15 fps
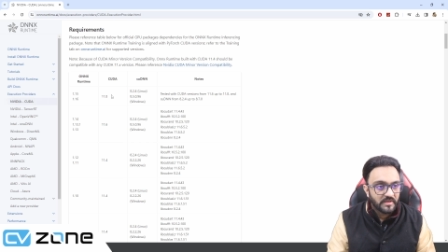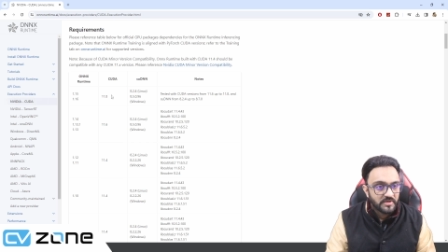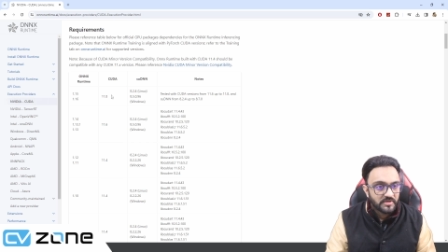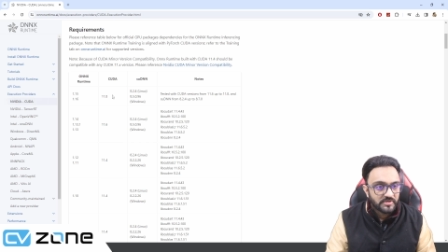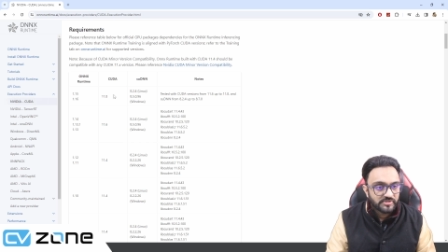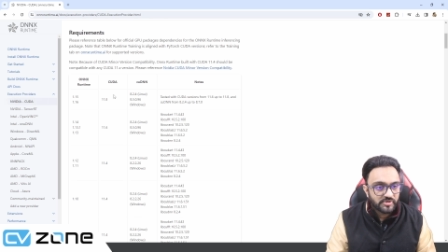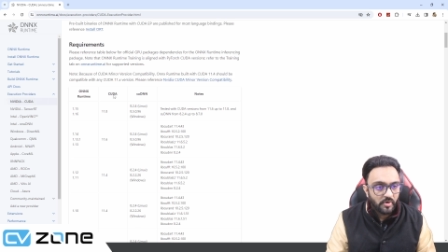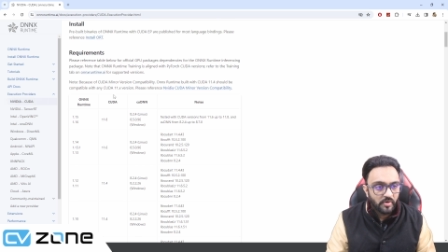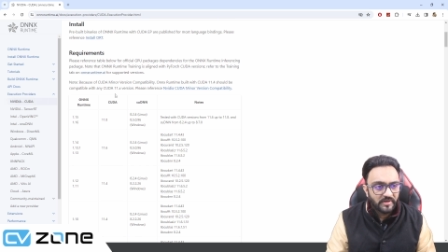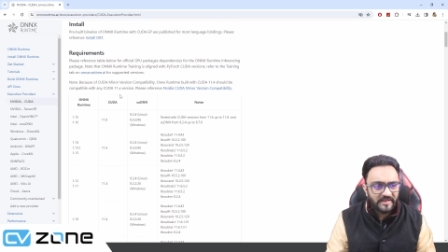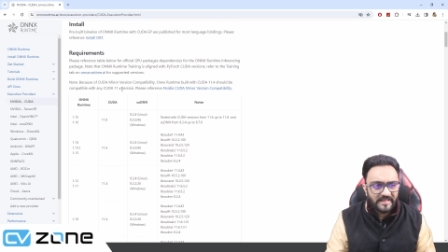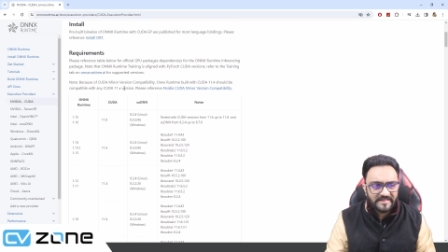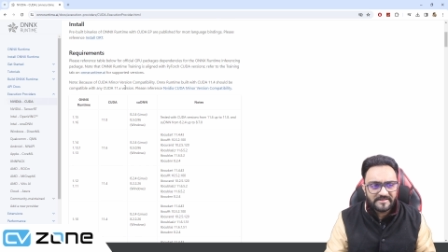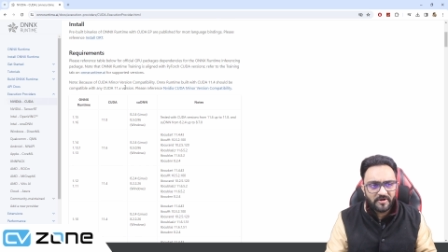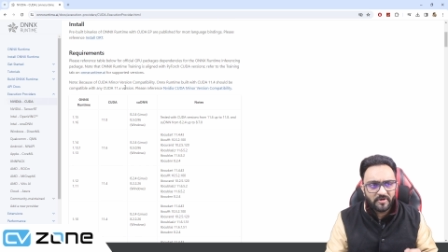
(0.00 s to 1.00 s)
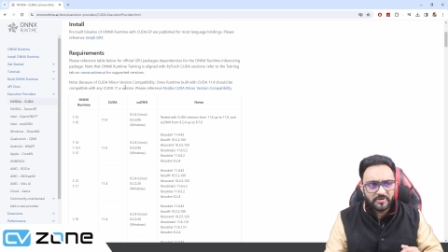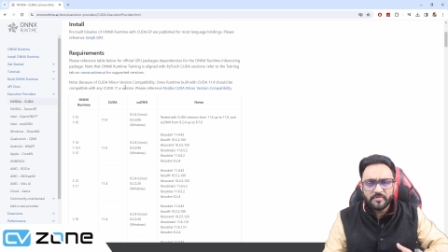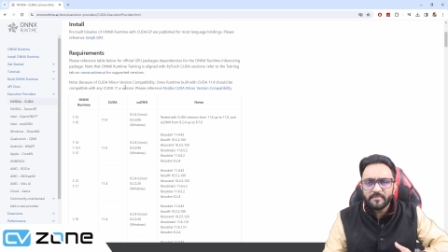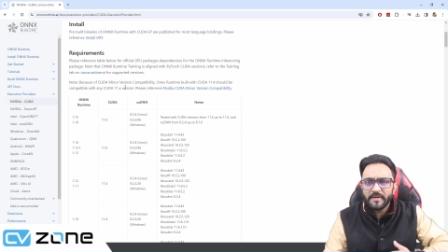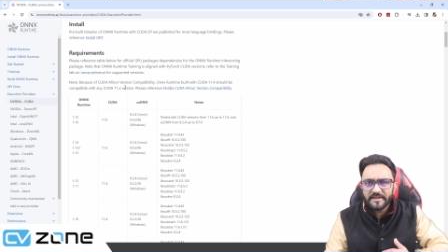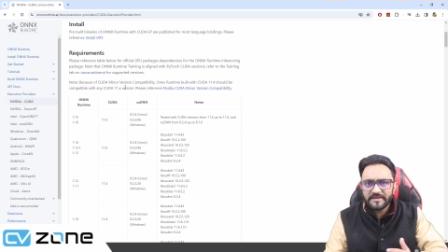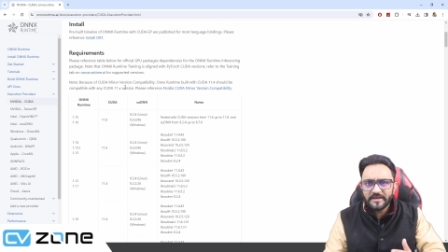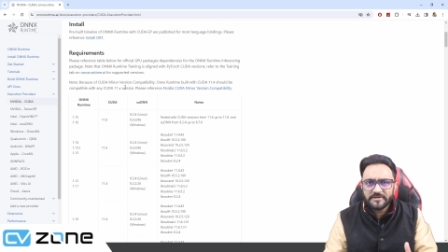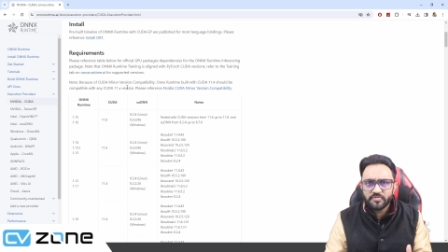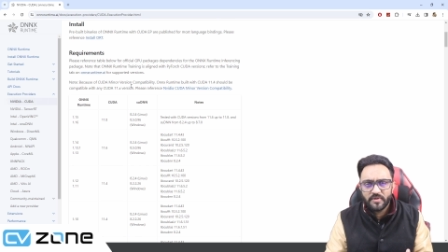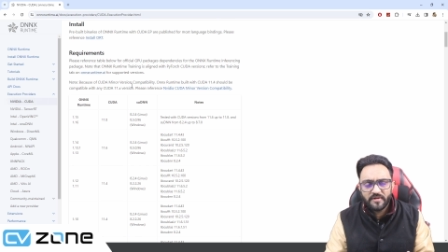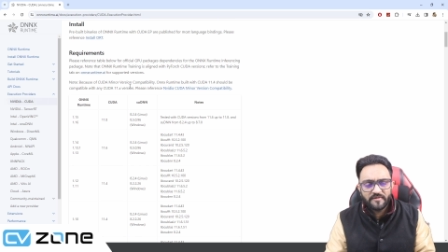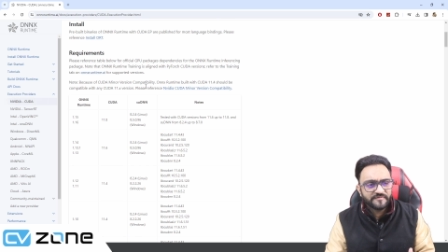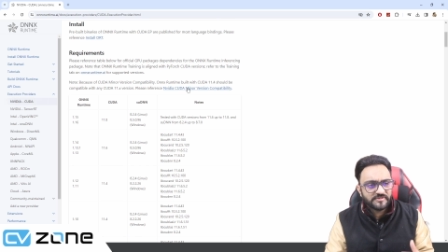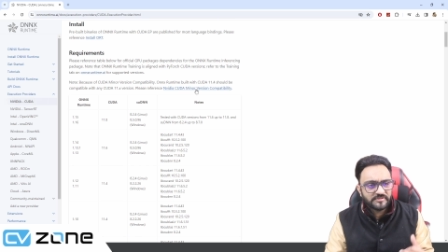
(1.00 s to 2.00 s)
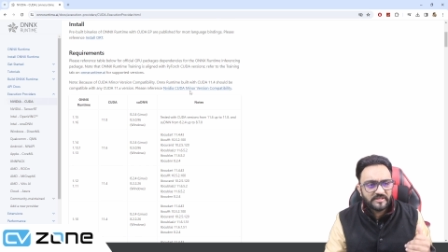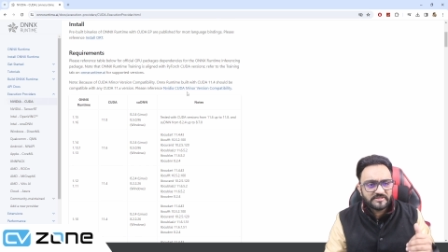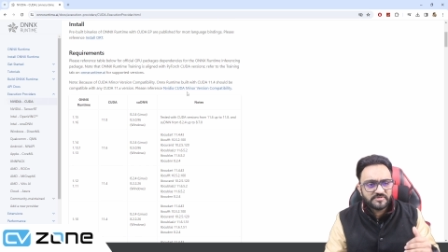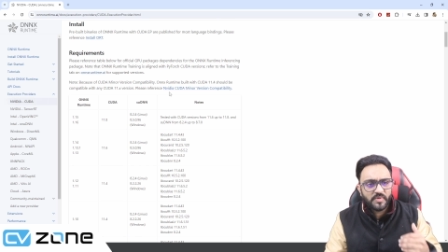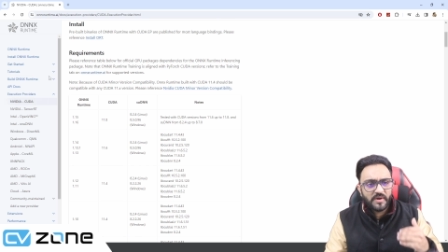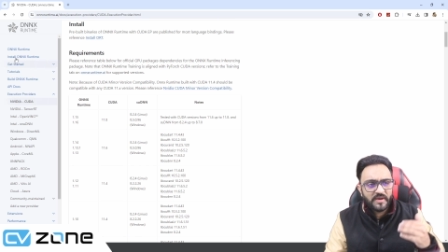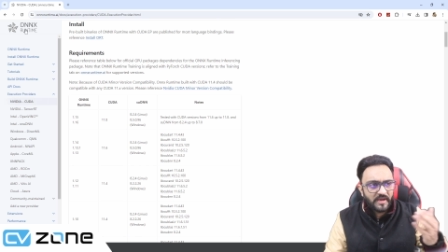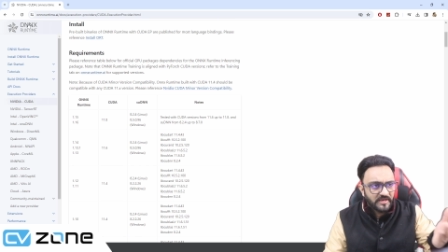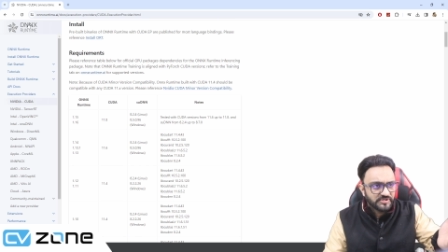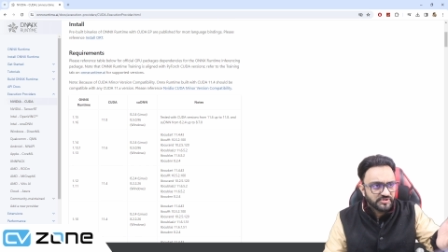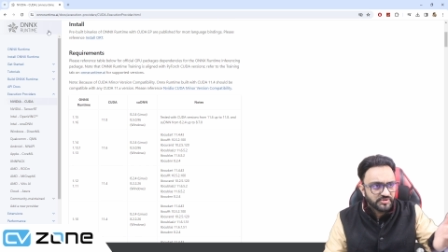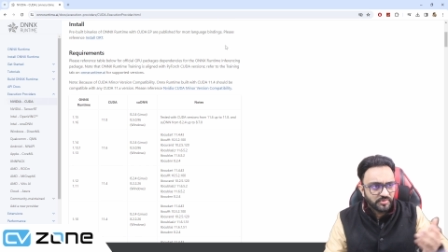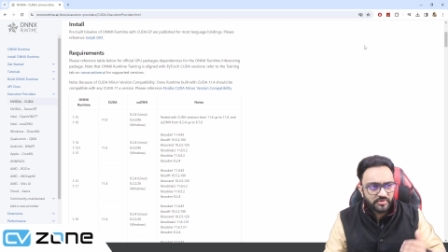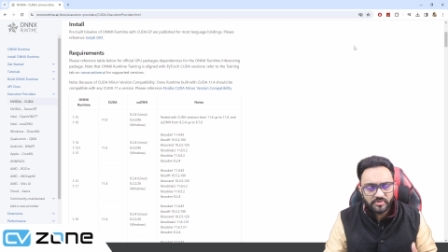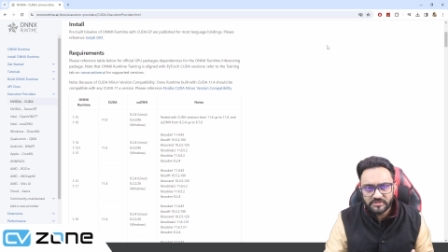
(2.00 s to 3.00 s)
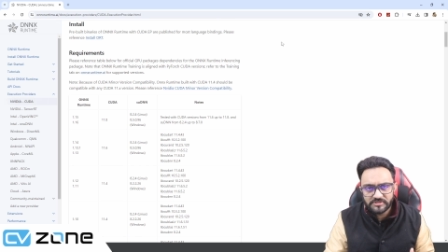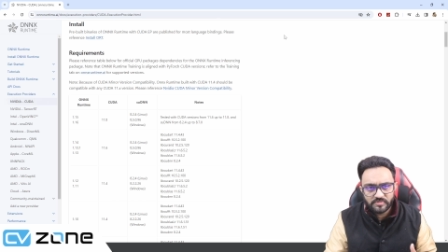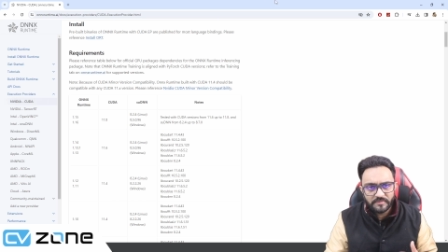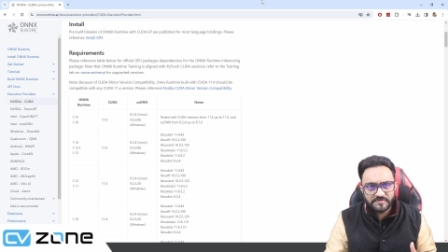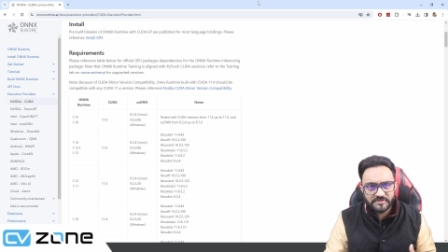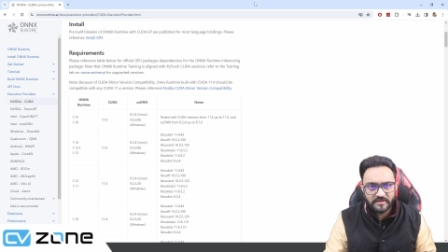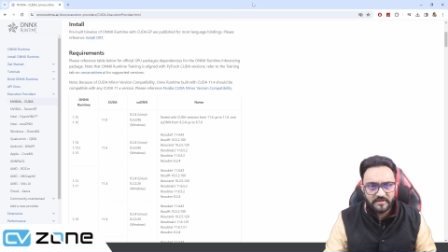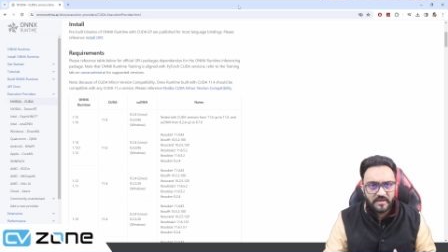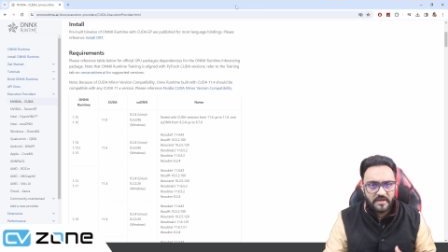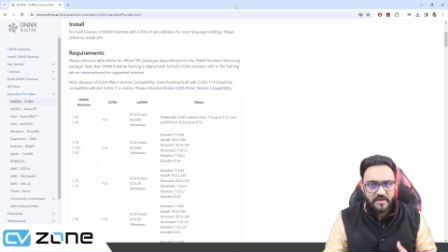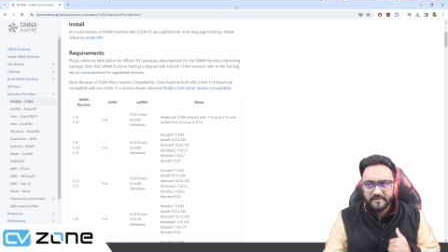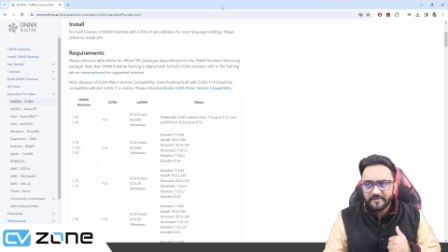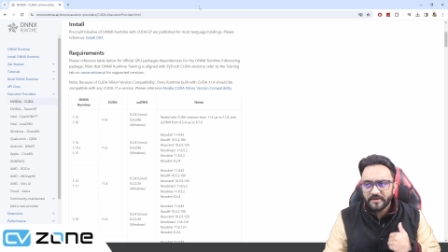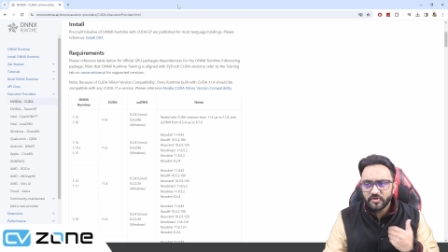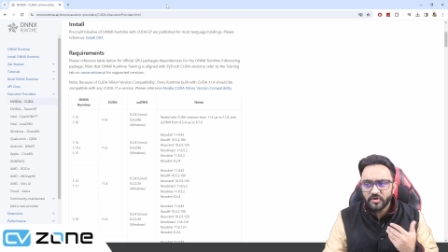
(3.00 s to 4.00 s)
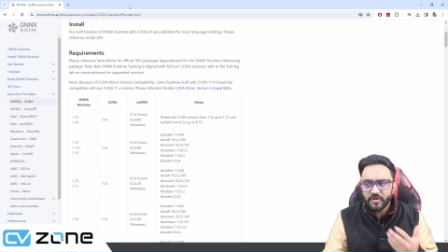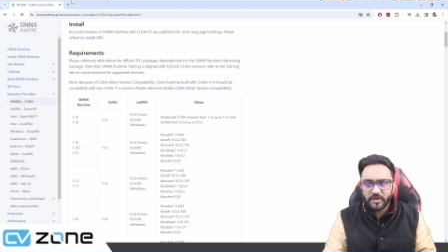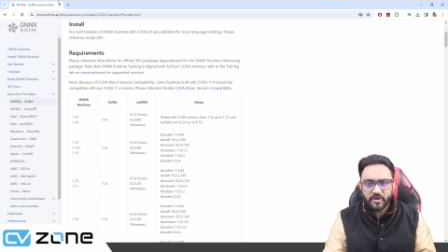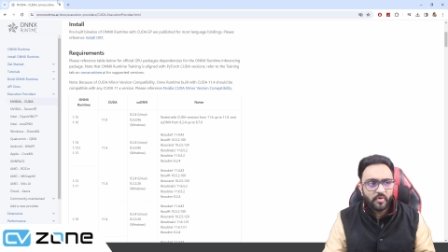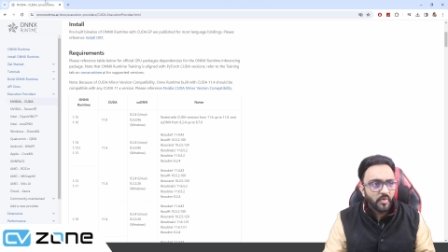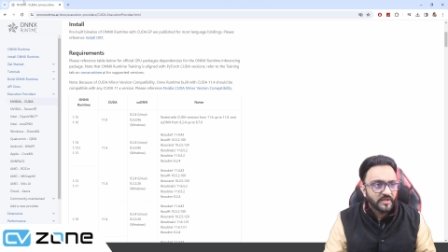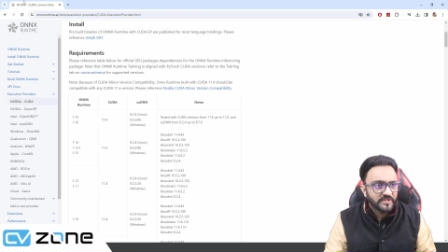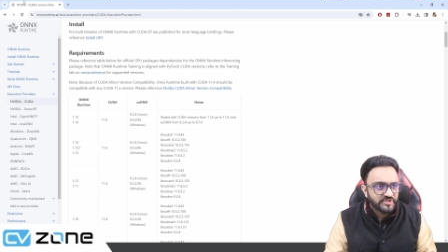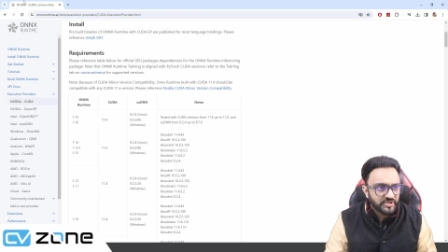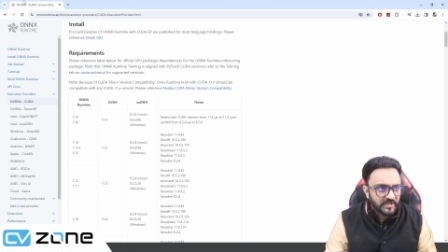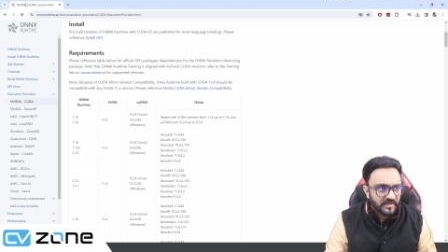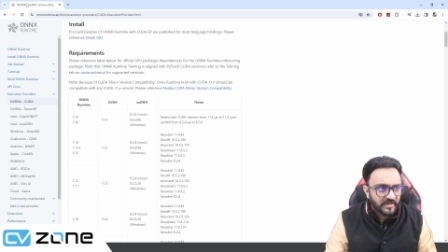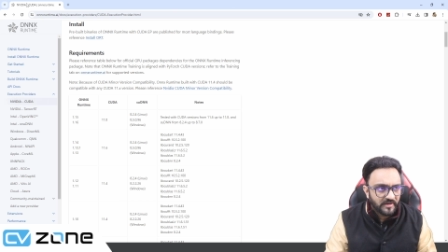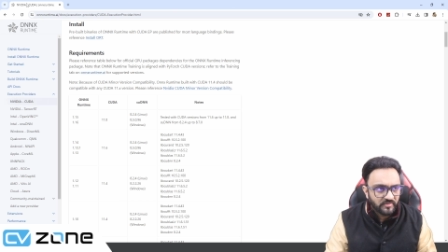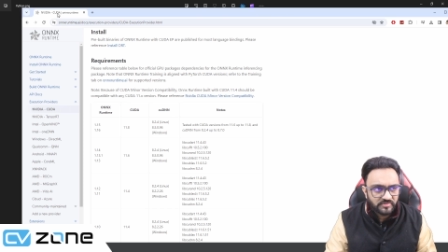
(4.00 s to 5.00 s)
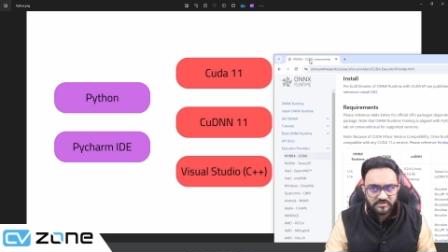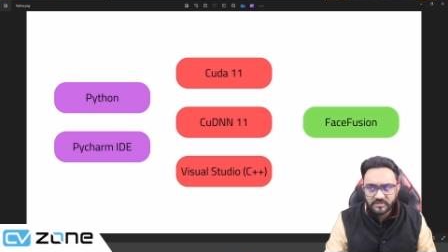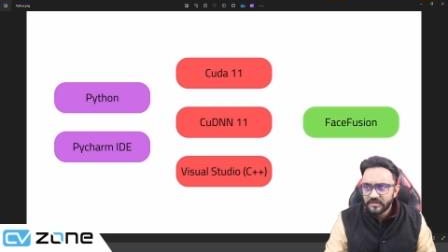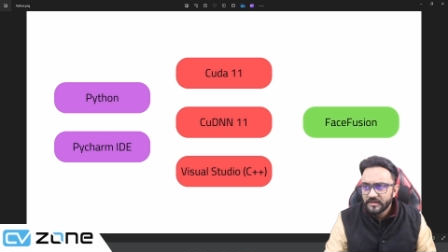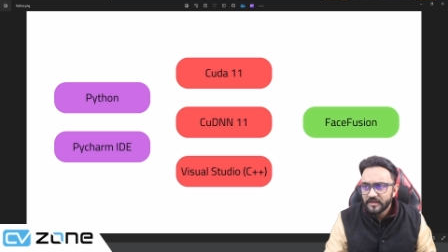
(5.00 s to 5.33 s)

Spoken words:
So later on you might get 12. So that's why I showed you this website that you can go and check it out.